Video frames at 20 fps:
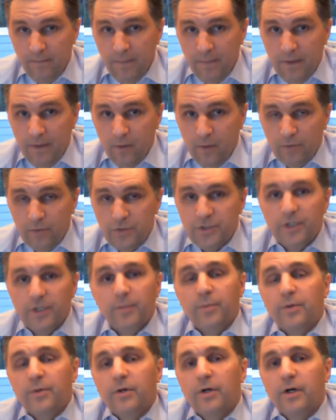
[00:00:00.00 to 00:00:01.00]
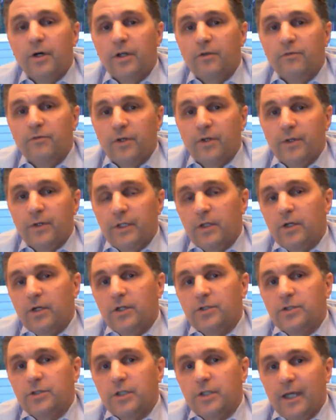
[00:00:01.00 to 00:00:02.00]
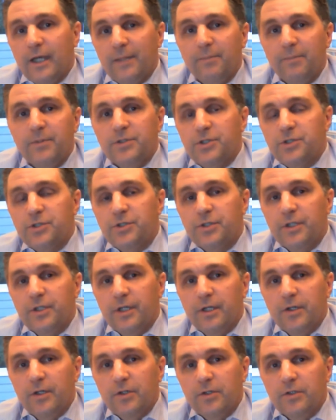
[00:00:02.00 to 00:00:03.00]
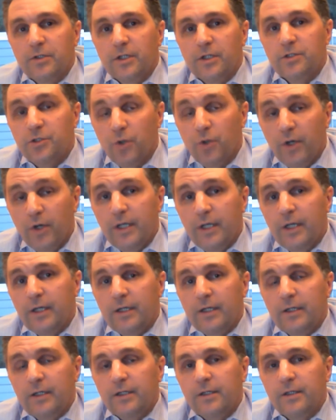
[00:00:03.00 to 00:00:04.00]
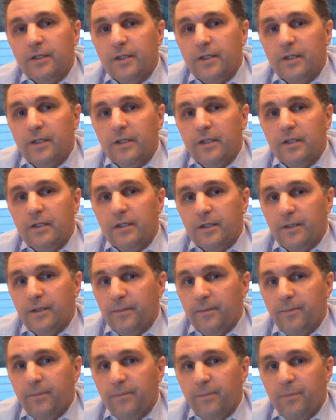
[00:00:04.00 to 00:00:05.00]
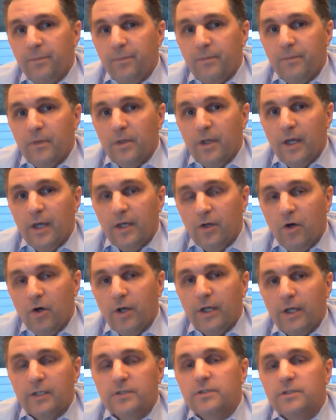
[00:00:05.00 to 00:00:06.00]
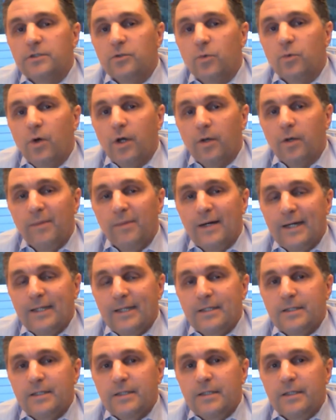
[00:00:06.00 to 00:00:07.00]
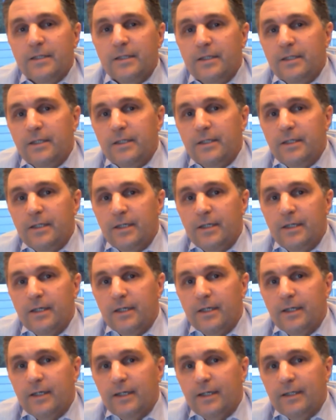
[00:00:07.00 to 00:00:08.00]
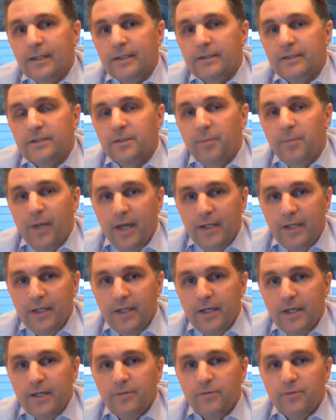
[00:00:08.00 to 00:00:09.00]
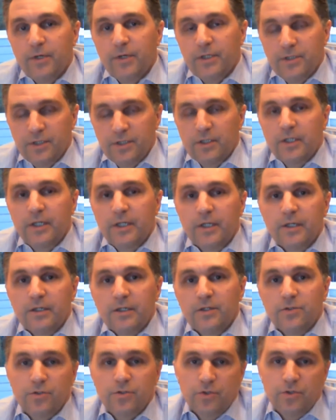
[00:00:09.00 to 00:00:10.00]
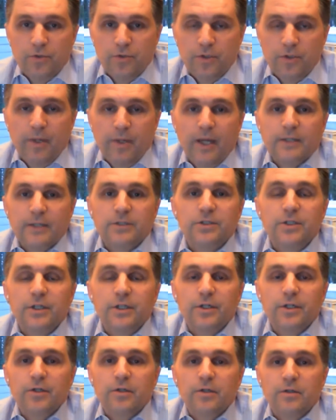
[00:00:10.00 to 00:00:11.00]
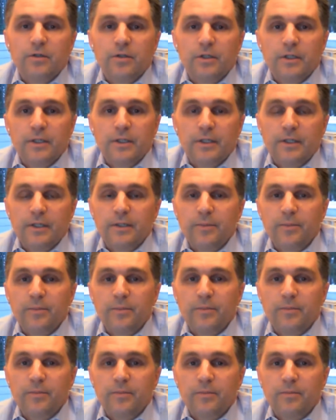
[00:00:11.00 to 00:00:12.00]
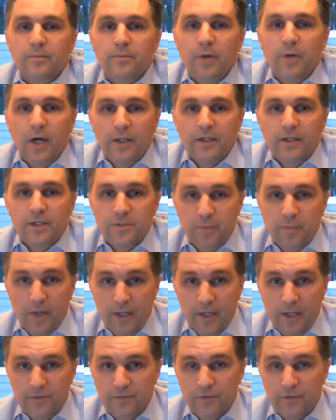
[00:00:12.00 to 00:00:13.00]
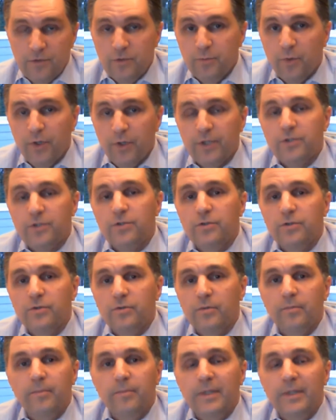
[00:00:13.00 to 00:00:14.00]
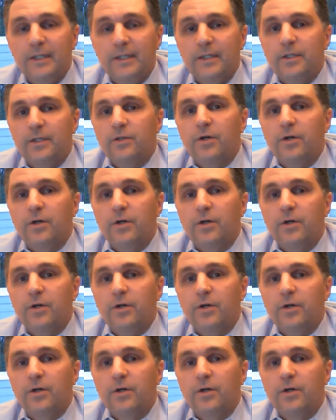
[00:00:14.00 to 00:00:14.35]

ownership on a very large land position there, adjoining the iconic Stillwater mines. Sibanye recently, as you know, in the past year, bought these mines for $2.2 billion.